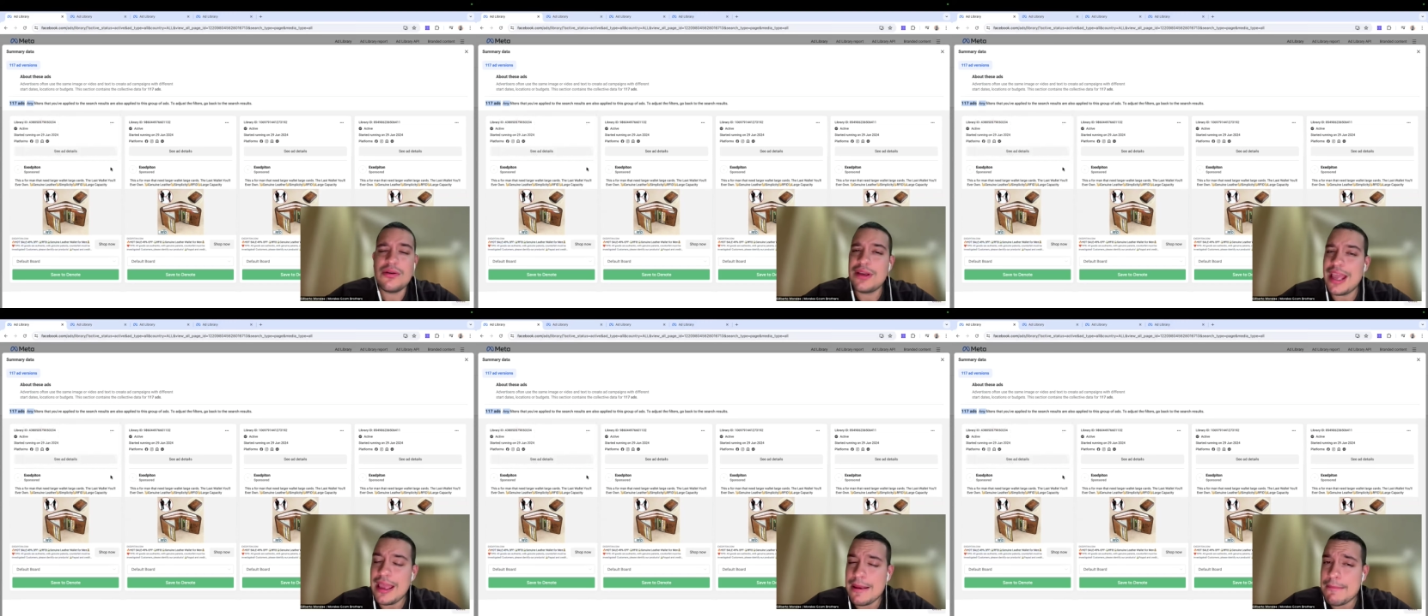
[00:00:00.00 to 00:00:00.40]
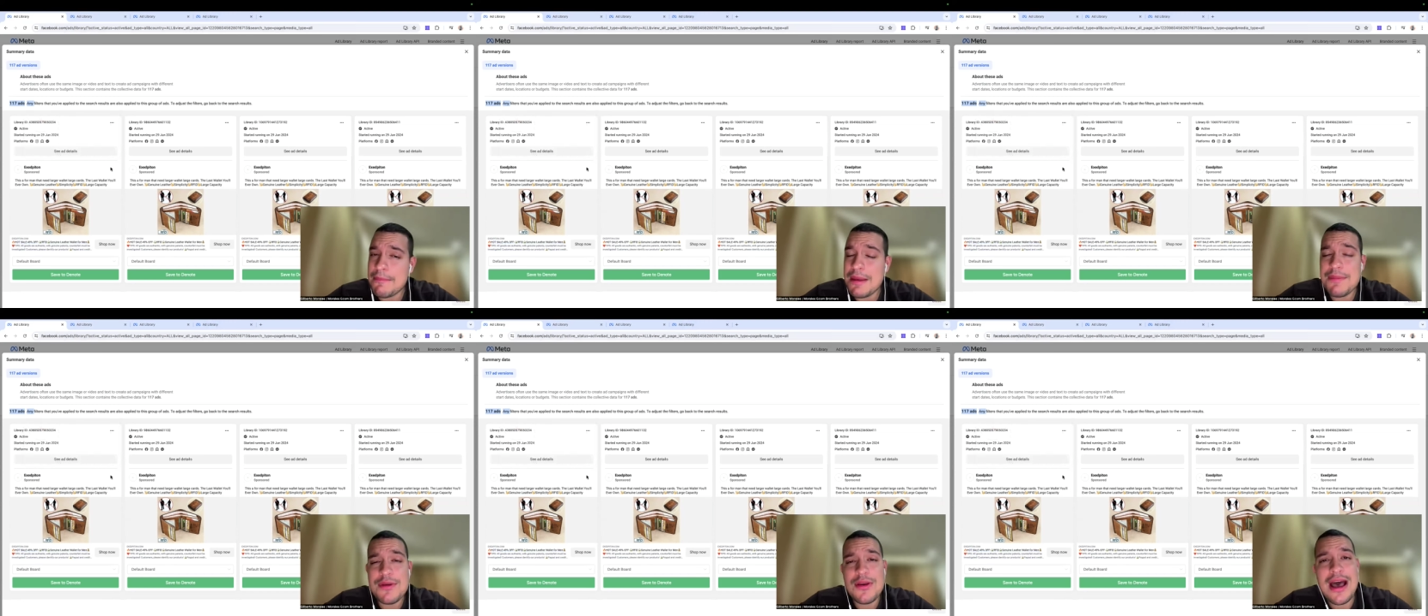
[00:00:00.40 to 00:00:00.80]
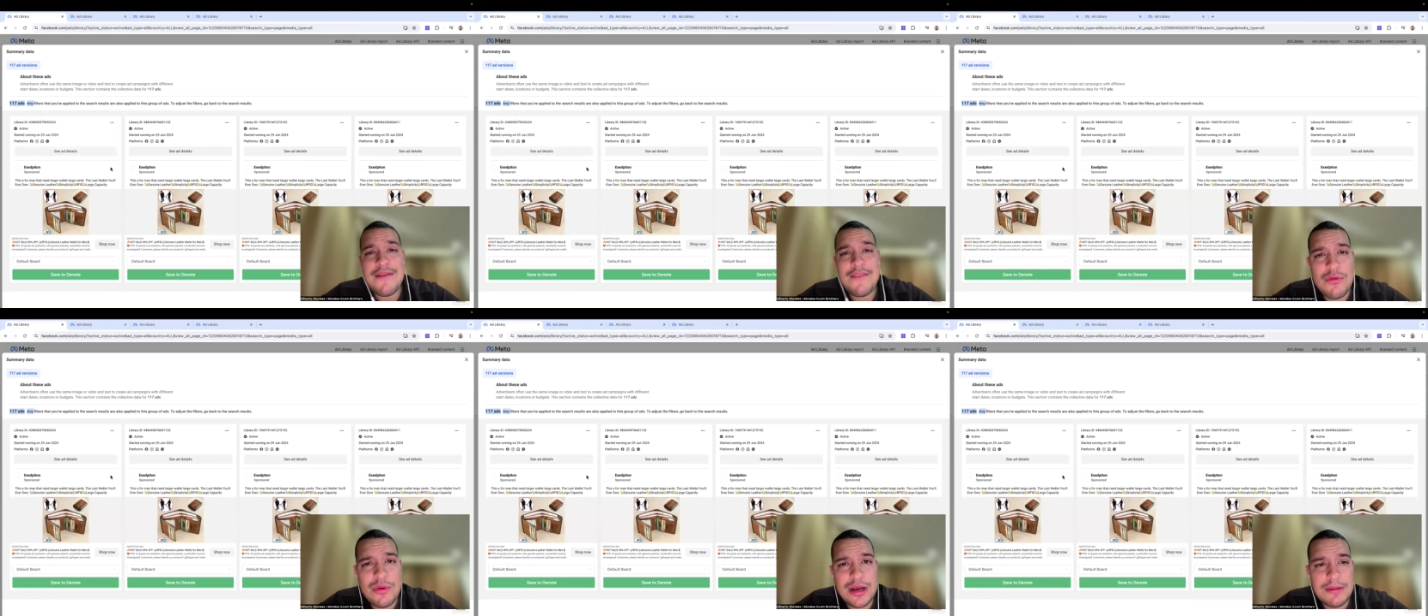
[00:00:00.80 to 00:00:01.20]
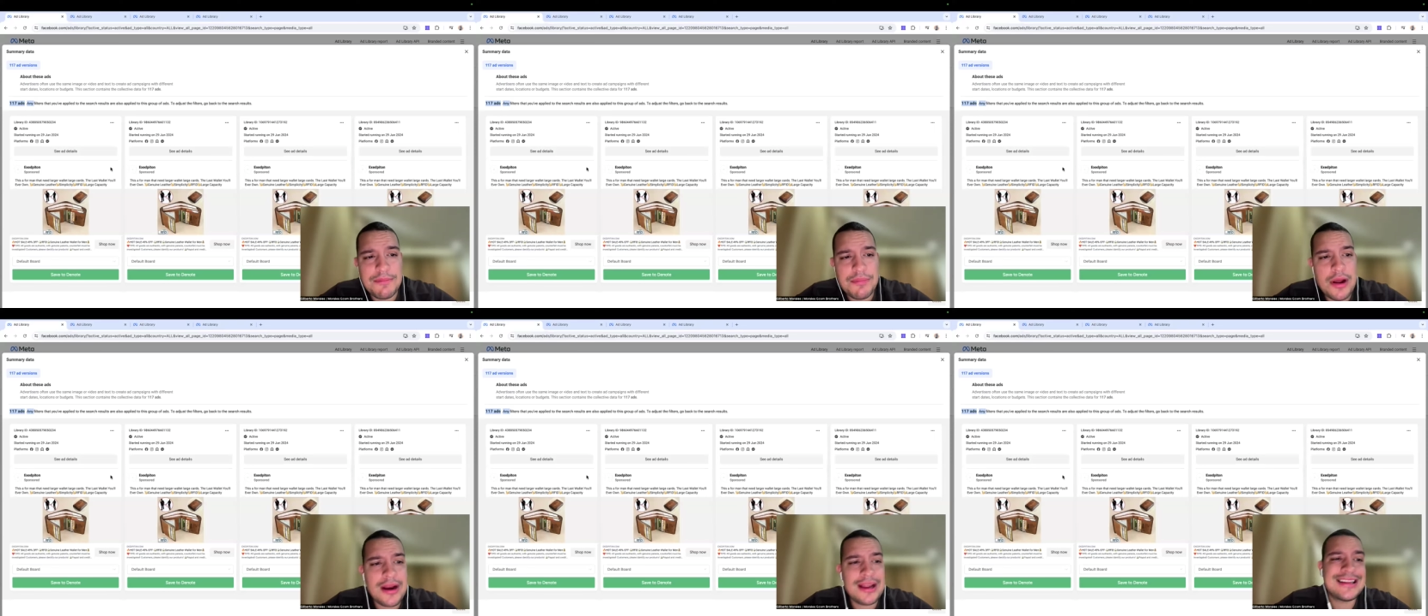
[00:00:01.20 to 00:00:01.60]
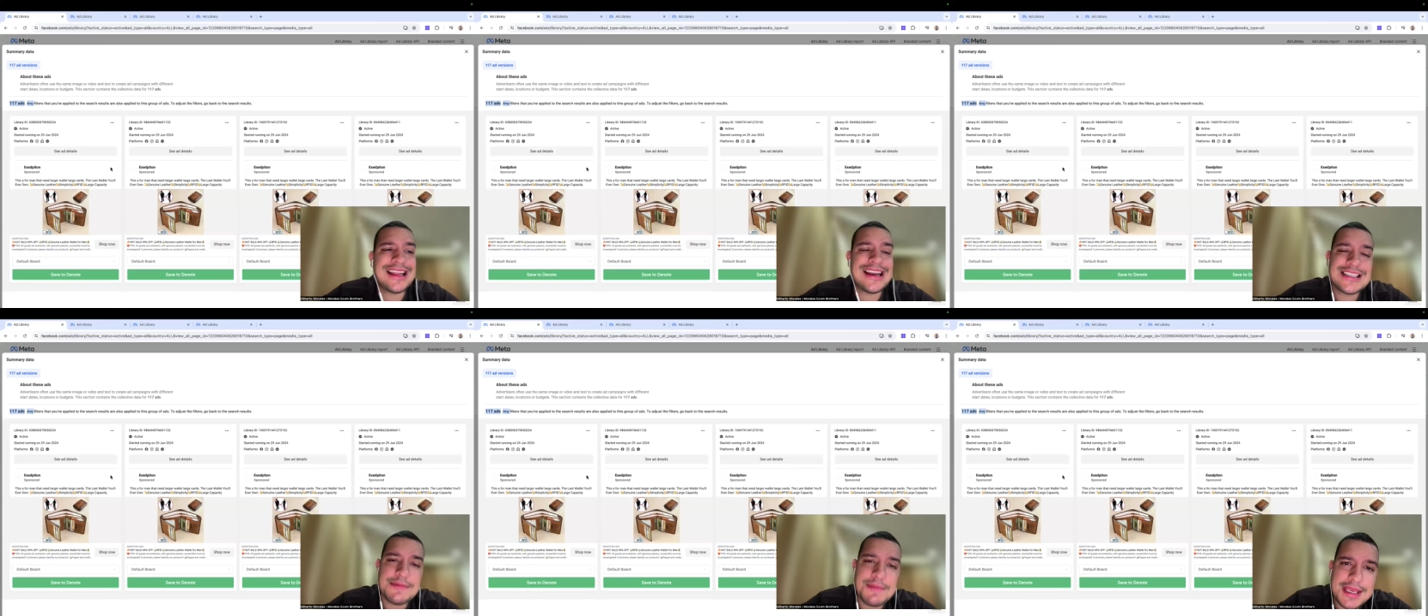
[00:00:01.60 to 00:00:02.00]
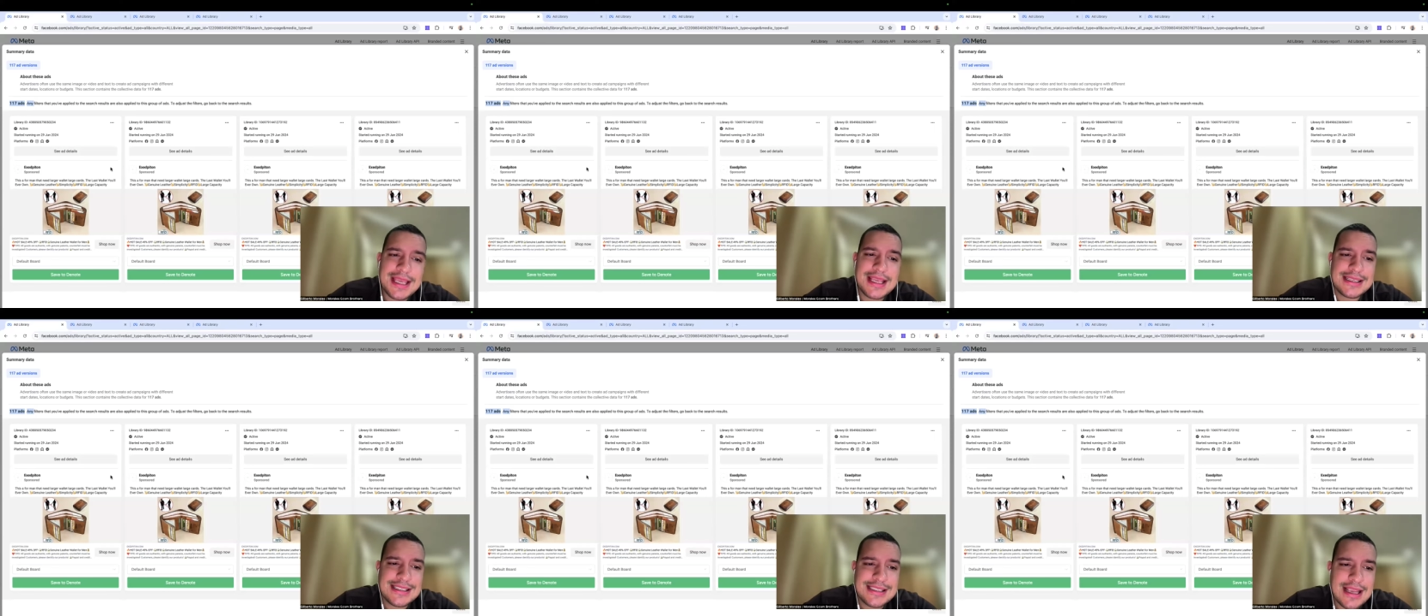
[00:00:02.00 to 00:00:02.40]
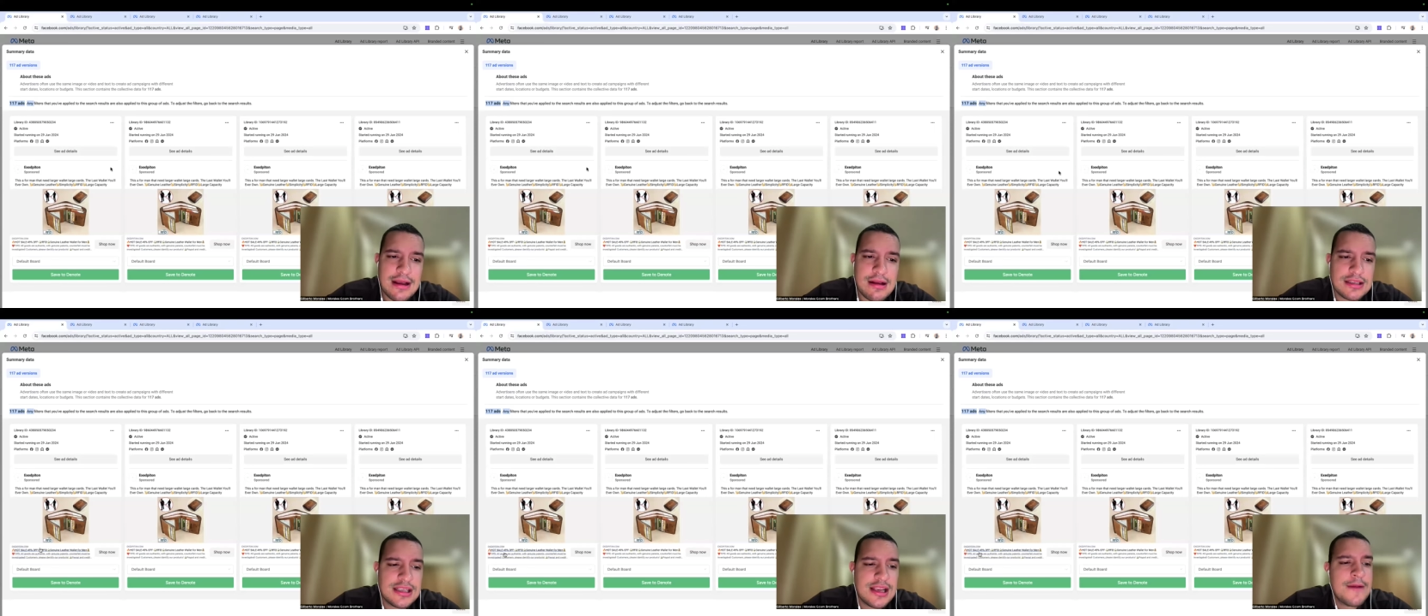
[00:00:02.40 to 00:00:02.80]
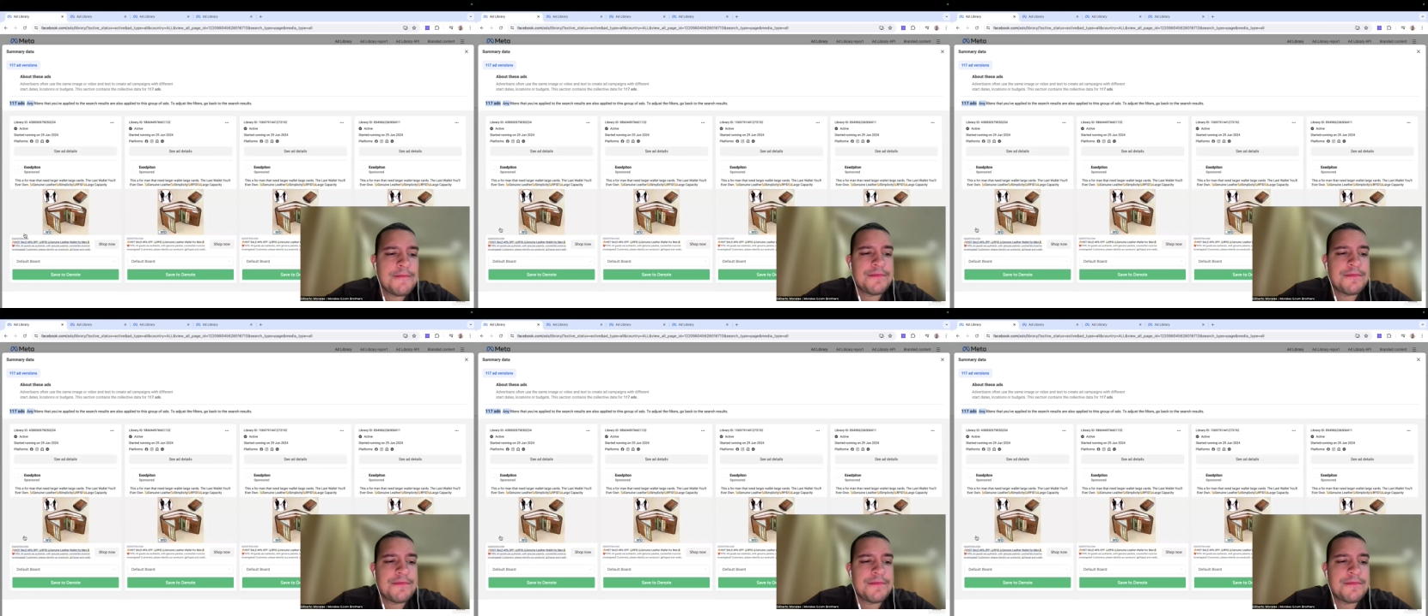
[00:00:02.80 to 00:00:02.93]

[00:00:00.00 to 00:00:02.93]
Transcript: Okay, maybe you have a winning product that is making sales